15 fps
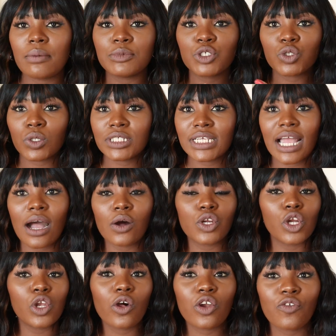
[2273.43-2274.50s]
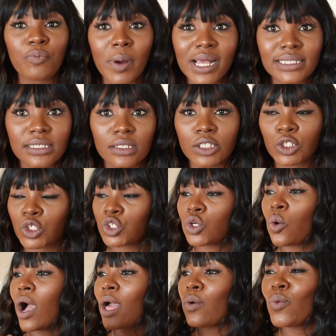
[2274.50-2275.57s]
sorting out a lot of parcels.
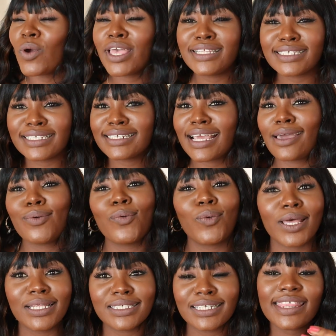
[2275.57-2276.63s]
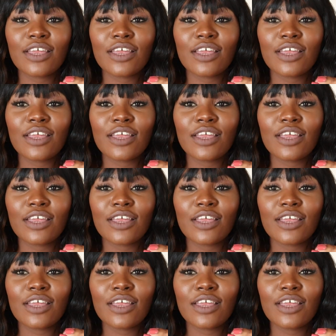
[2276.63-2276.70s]
So I waited and waited.